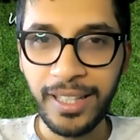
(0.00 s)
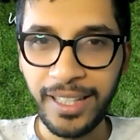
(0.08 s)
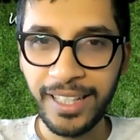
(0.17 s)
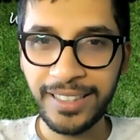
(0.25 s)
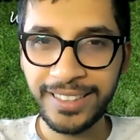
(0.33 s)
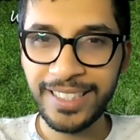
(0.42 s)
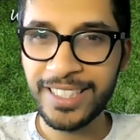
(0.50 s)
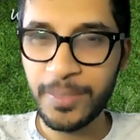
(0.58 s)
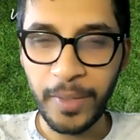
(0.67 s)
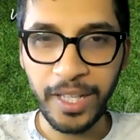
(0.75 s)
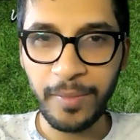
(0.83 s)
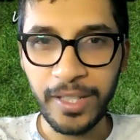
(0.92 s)
uh,
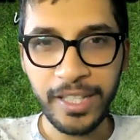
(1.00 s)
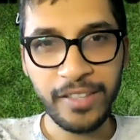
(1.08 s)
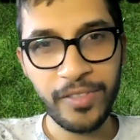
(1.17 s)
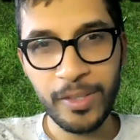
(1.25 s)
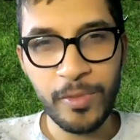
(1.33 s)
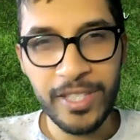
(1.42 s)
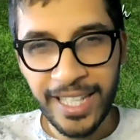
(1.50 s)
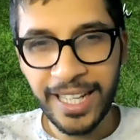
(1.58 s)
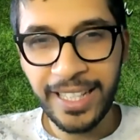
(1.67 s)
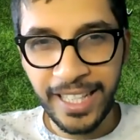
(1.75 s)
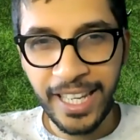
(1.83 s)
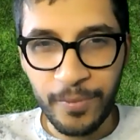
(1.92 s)
things might have been different was
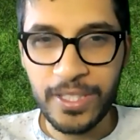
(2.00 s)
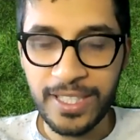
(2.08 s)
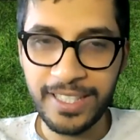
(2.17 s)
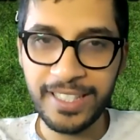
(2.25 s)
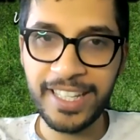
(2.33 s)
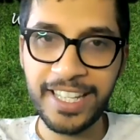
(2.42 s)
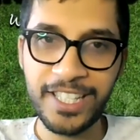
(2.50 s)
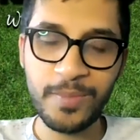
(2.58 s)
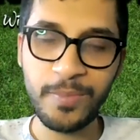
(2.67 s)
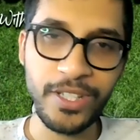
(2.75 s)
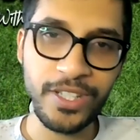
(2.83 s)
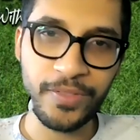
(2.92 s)
that game wasn't it against
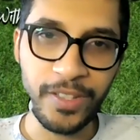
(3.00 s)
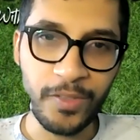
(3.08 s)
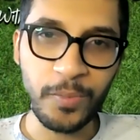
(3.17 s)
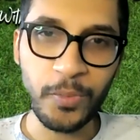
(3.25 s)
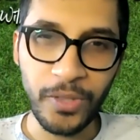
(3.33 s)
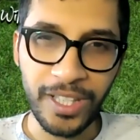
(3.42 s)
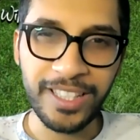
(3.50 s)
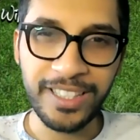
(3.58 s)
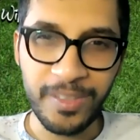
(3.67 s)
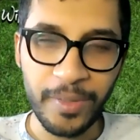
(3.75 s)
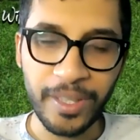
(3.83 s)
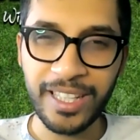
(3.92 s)
Spurs for Liverpool
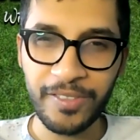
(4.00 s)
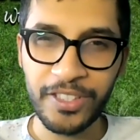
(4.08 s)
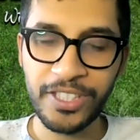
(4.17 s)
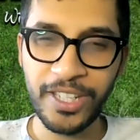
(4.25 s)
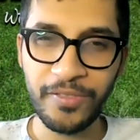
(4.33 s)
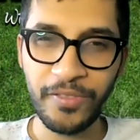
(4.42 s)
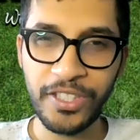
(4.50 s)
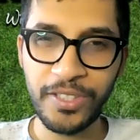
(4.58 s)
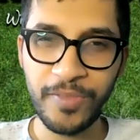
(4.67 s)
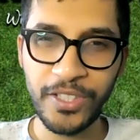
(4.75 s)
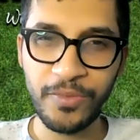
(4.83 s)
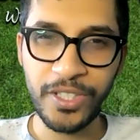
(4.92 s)
ultimately, which which
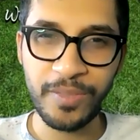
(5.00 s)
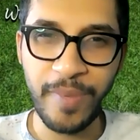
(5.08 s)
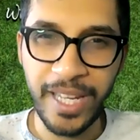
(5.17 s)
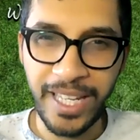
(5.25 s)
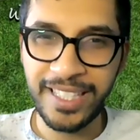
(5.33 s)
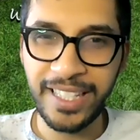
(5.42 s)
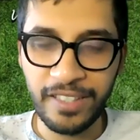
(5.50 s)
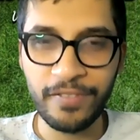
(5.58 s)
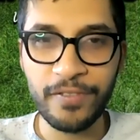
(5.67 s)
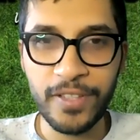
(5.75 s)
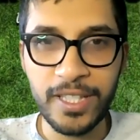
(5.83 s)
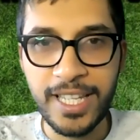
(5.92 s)
which which makes that
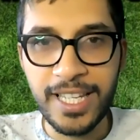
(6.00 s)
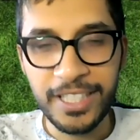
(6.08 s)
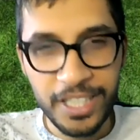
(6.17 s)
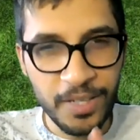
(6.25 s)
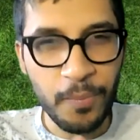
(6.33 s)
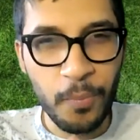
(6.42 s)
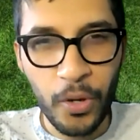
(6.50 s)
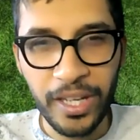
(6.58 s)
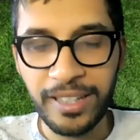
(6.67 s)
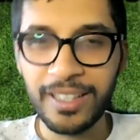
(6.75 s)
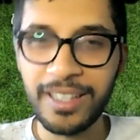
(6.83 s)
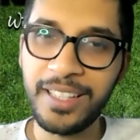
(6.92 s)
difference. Just the
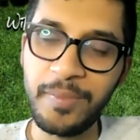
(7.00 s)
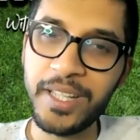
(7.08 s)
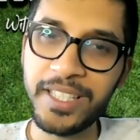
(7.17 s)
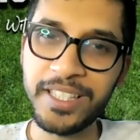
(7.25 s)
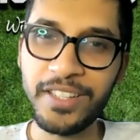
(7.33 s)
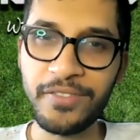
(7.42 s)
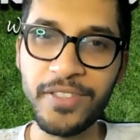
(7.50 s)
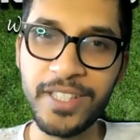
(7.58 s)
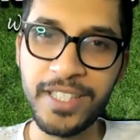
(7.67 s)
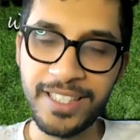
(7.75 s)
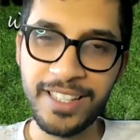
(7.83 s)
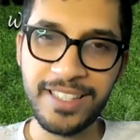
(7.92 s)
point makes a
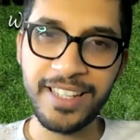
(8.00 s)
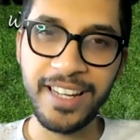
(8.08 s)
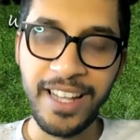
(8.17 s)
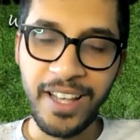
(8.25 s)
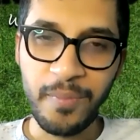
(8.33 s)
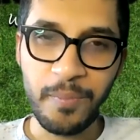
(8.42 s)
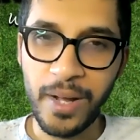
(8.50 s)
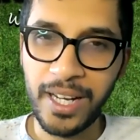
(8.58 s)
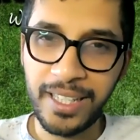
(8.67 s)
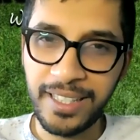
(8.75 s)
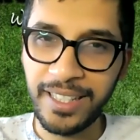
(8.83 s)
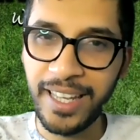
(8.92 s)
difference, doesn't it?
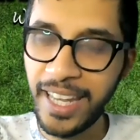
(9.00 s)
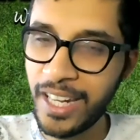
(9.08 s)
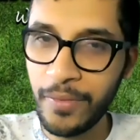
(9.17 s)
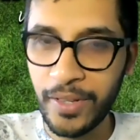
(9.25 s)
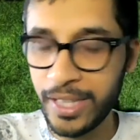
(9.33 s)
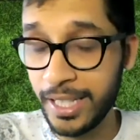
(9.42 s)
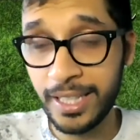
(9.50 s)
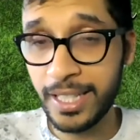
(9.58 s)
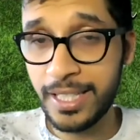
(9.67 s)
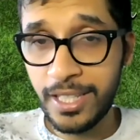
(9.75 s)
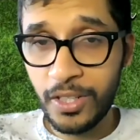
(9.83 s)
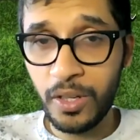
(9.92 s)
But uh, anyway, that,
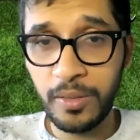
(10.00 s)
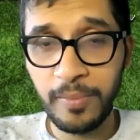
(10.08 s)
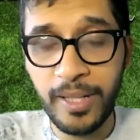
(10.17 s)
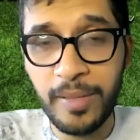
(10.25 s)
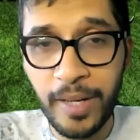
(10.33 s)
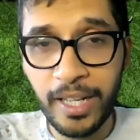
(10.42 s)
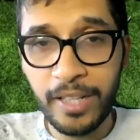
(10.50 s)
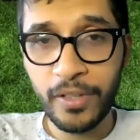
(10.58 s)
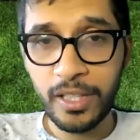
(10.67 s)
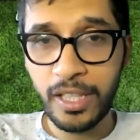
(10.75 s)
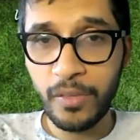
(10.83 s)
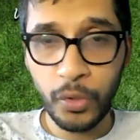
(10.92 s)
that's, you know, Amanda
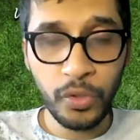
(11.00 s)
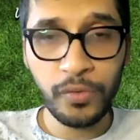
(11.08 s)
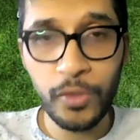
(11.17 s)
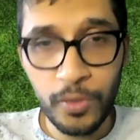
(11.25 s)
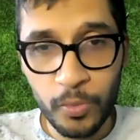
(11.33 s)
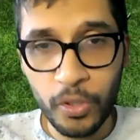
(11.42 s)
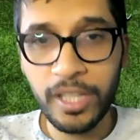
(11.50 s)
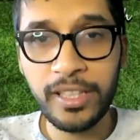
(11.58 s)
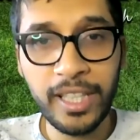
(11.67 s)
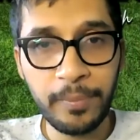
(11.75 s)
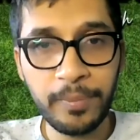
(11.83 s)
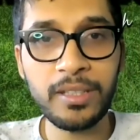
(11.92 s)
Fernandez. They will do, of course, more
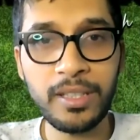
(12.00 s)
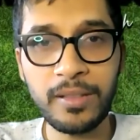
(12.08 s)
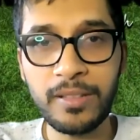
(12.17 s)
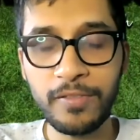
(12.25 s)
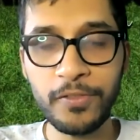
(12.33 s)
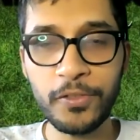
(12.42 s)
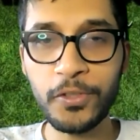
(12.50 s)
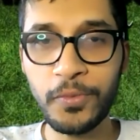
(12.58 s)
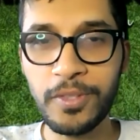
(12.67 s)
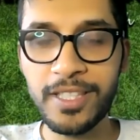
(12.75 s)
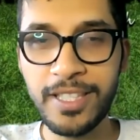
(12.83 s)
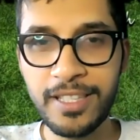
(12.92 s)
in-depth uh, reviews
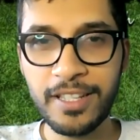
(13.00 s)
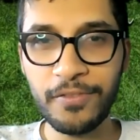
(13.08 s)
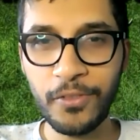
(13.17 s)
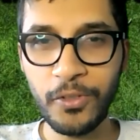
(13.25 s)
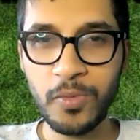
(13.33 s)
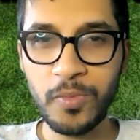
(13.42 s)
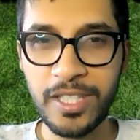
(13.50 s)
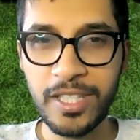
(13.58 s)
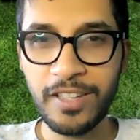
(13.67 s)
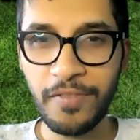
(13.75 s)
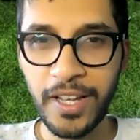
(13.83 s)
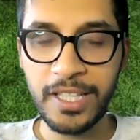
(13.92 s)
for the season, of course, with
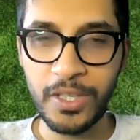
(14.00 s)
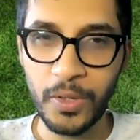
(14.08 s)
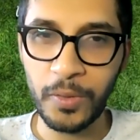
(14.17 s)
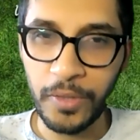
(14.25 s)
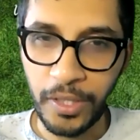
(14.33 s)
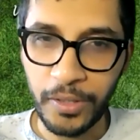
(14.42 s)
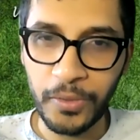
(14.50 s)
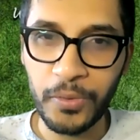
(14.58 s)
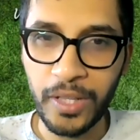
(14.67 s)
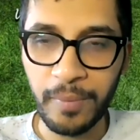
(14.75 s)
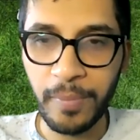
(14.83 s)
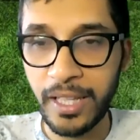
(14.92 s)
City fans as well. We'll try to do
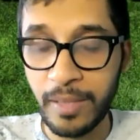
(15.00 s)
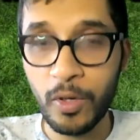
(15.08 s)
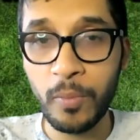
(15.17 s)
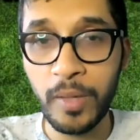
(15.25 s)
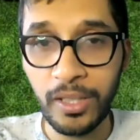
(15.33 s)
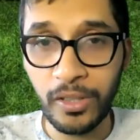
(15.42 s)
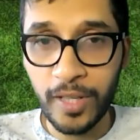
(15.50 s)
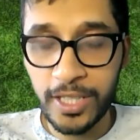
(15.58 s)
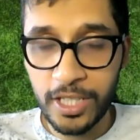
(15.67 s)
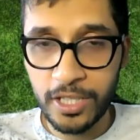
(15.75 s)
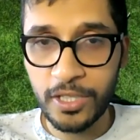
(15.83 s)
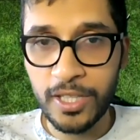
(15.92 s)
that. But at the moment,
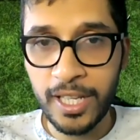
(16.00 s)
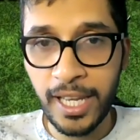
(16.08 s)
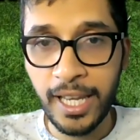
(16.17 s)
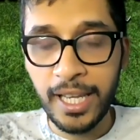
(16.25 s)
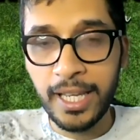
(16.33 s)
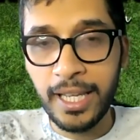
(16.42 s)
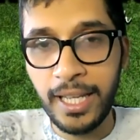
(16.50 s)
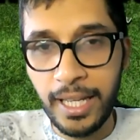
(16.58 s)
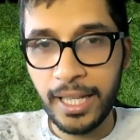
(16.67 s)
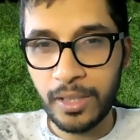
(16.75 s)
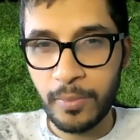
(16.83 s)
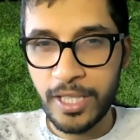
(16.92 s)
congratulations City,
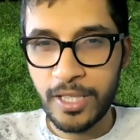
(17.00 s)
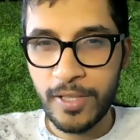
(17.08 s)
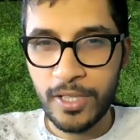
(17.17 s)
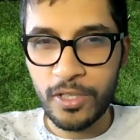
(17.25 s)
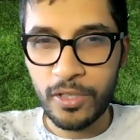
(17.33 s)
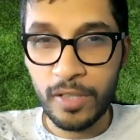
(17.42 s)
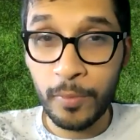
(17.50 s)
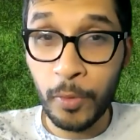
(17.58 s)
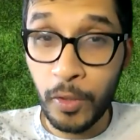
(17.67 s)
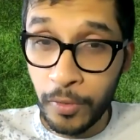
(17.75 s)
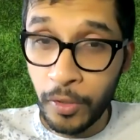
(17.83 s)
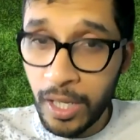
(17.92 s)
uh, congratulations
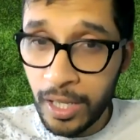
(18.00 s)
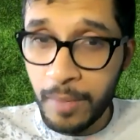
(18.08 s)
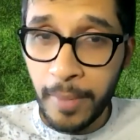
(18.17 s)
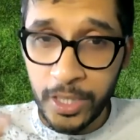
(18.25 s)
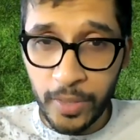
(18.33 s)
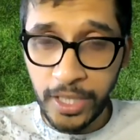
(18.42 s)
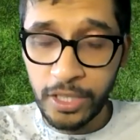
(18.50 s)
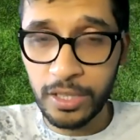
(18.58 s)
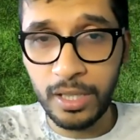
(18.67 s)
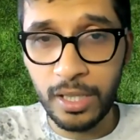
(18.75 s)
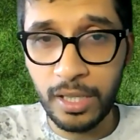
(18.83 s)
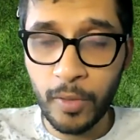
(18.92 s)
Liverpool. We've got another match
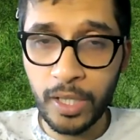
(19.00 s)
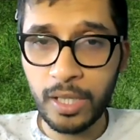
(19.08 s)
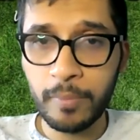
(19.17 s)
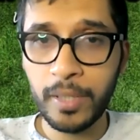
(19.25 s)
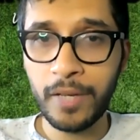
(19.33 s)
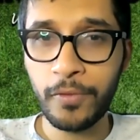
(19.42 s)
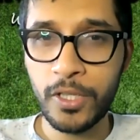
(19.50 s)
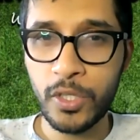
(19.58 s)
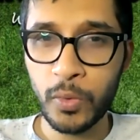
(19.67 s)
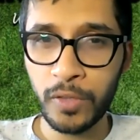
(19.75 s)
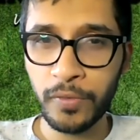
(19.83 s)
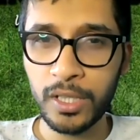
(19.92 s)
reaction, uh, one coming up for you
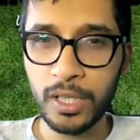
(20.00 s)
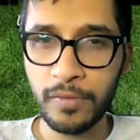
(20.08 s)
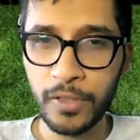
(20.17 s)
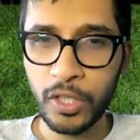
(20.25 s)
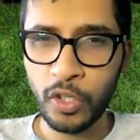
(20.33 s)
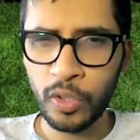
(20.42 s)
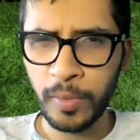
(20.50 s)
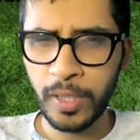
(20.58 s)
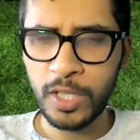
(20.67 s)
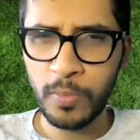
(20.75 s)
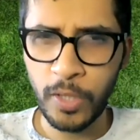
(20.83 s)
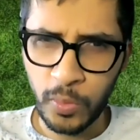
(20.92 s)
as well for the for the Europa
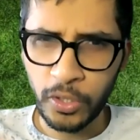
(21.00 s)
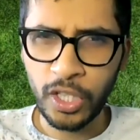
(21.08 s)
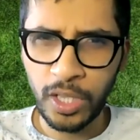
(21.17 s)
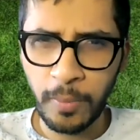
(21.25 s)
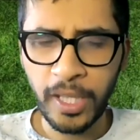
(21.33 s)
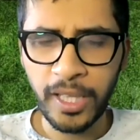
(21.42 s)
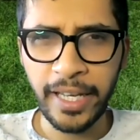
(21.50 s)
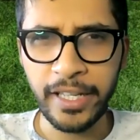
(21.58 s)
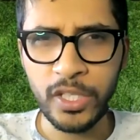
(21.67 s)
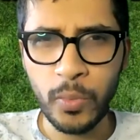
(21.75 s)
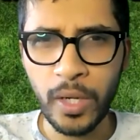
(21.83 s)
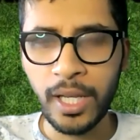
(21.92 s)
League spots. So we'll talk about that
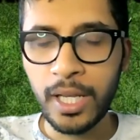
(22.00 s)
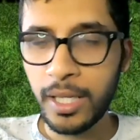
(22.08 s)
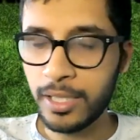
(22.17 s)
as well.